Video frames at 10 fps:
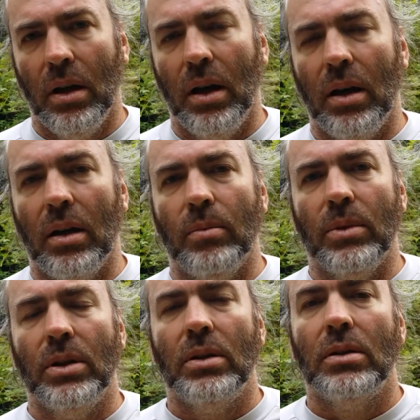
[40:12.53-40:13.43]

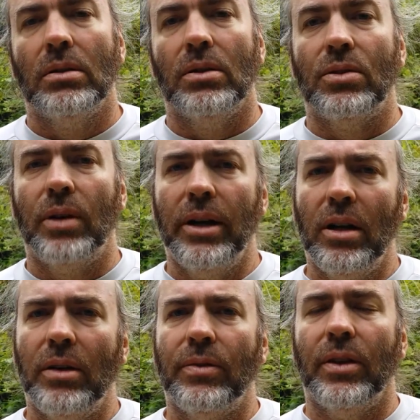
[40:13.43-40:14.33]
The
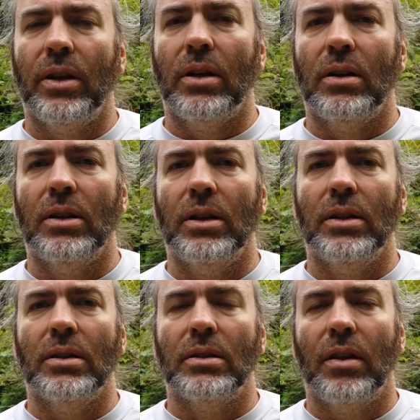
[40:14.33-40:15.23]
trade-off there
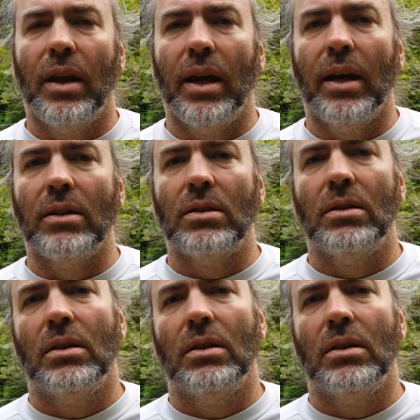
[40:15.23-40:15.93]
is that